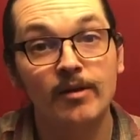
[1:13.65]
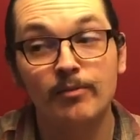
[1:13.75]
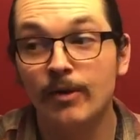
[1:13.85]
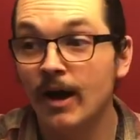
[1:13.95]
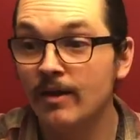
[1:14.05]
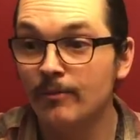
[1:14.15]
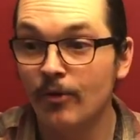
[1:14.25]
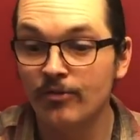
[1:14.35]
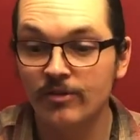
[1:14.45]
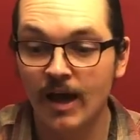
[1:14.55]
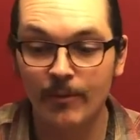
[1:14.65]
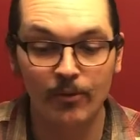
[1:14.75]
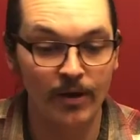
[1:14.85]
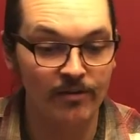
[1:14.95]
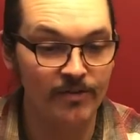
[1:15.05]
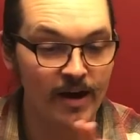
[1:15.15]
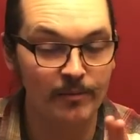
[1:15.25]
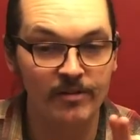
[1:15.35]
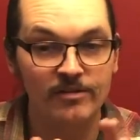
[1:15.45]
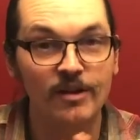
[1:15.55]
Probably the most common way to find them
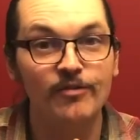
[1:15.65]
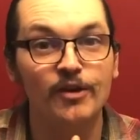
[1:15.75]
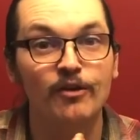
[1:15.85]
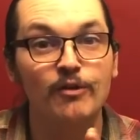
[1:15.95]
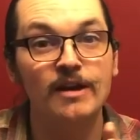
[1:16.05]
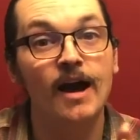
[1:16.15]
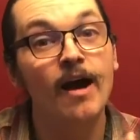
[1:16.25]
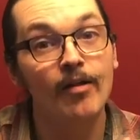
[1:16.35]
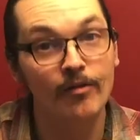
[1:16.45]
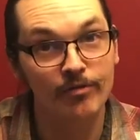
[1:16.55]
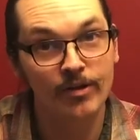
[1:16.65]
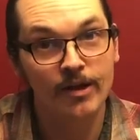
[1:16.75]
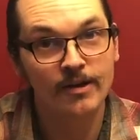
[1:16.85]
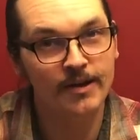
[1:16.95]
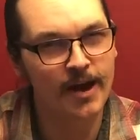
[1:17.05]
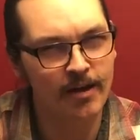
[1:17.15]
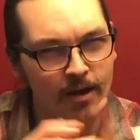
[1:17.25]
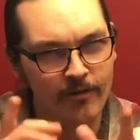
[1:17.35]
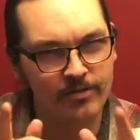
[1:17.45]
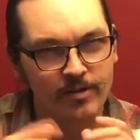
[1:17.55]
is stuffed in a green olive to kind of
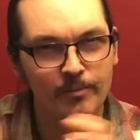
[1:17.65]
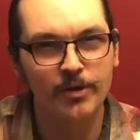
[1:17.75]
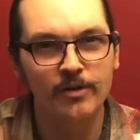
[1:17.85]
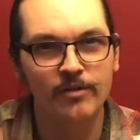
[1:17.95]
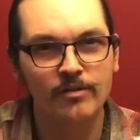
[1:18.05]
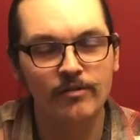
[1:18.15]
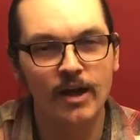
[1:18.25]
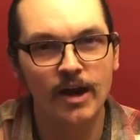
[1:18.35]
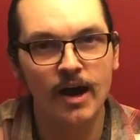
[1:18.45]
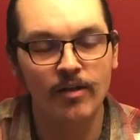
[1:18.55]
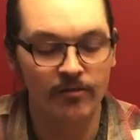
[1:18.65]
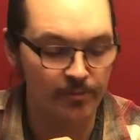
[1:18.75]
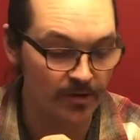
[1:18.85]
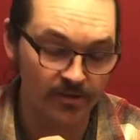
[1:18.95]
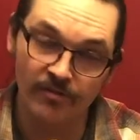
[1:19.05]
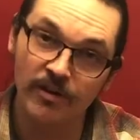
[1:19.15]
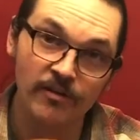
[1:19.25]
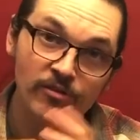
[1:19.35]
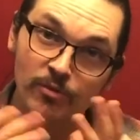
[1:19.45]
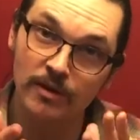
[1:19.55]
offset the bitterness of that olive. But it's a very
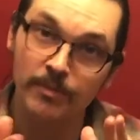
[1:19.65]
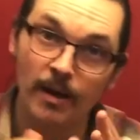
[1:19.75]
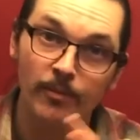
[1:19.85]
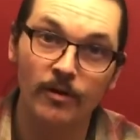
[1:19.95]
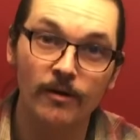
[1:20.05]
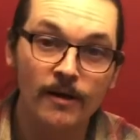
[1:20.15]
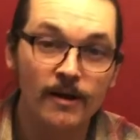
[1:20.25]
sweet pepper.